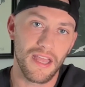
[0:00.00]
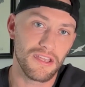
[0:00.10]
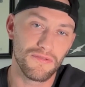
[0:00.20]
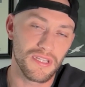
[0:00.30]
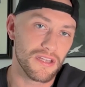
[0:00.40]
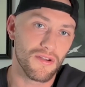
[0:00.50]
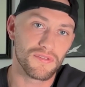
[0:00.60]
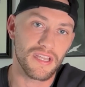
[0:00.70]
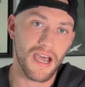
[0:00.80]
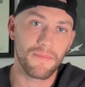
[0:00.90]
like using a
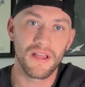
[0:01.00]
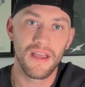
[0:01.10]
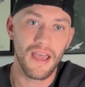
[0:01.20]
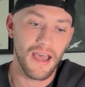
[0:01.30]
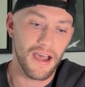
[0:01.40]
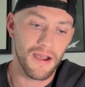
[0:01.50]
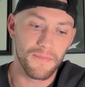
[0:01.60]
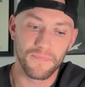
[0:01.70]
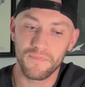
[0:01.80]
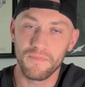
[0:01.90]
notes app,
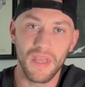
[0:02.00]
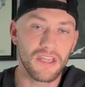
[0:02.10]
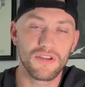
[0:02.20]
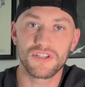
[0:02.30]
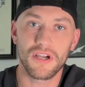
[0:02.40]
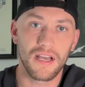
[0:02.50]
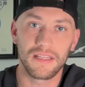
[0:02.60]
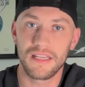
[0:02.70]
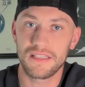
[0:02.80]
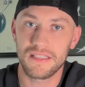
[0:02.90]
making your
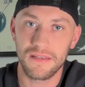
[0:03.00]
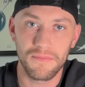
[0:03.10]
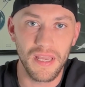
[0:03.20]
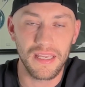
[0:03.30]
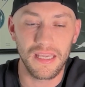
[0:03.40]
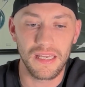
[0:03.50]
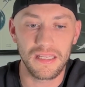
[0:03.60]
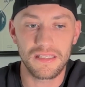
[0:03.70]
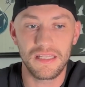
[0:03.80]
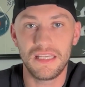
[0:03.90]
shot list, making
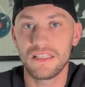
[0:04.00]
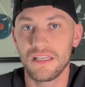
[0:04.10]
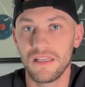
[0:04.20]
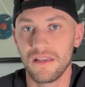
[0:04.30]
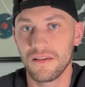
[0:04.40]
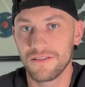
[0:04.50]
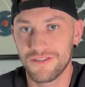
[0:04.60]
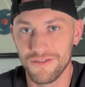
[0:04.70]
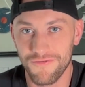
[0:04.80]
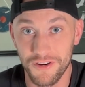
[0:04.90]
it easy
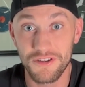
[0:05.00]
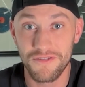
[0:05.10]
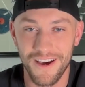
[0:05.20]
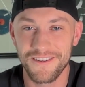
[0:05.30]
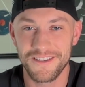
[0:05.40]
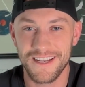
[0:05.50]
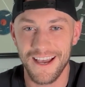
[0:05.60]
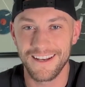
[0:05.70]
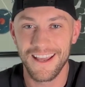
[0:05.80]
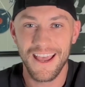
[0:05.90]
for you to
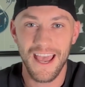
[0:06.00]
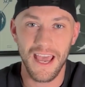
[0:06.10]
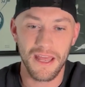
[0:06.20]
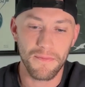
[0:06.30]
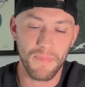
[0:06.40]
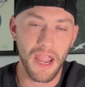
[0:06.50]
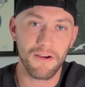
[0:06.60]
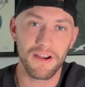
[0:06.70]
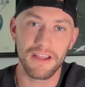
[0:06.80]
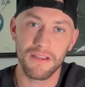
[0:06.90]
understand, and
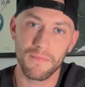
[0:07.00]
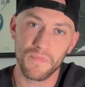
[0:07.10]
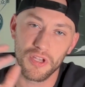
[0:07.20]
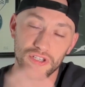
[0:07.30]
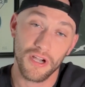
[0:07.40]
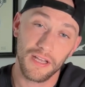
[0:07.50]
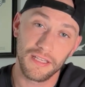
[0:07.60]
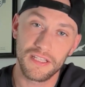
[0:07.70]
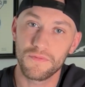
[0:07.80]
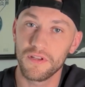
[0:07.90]
pairing your shot
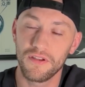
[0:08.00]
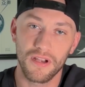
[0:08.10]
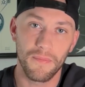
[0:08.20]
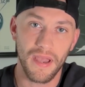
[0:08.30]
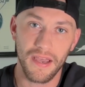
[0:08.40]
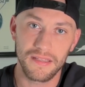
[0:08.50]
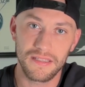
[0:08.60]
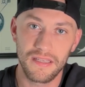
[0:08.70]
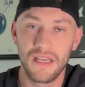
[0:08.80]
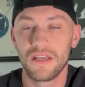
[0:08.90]
list with your
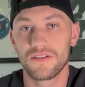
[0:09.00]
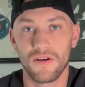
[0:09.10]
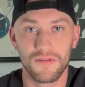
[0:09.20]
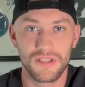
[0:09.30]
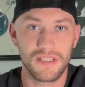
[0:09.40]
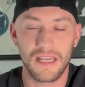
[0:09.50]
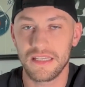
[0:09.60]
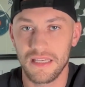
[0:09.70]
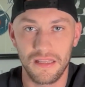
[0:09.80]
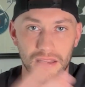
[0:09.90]
commands. So just like I
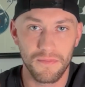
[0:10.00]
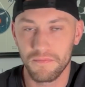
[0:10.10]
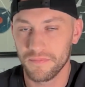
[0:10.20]
said in the